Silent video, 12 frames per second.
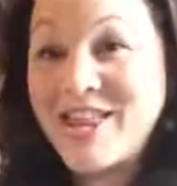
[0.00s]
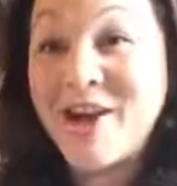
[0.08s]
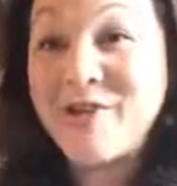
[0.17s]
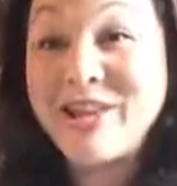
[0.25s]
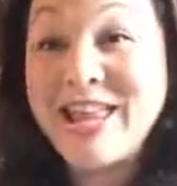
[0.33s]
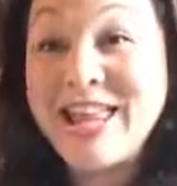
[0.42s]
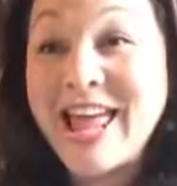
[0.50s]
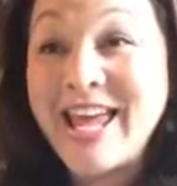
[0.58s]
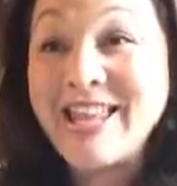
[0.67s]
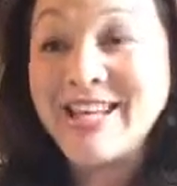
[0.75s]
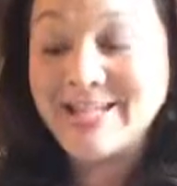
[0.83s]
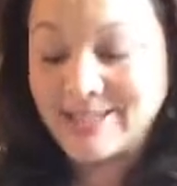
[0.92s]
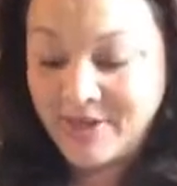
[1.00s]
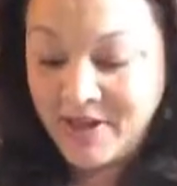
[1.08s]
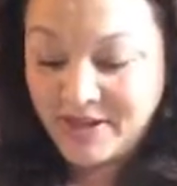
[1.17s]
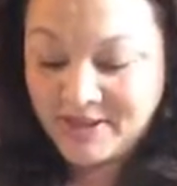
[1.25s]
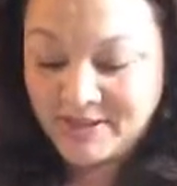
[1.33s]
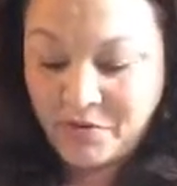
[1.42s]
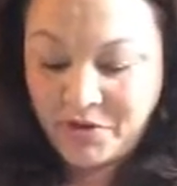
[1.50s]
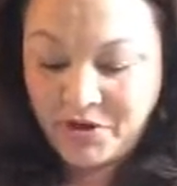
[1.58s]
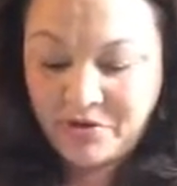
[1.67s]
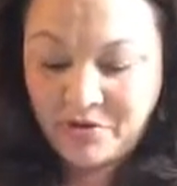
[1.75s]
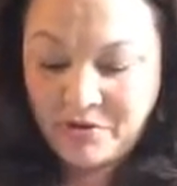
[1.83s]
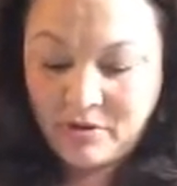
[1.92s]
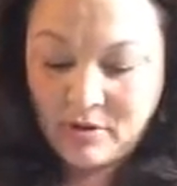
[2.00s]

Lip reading: I really like this. I think it's so cute.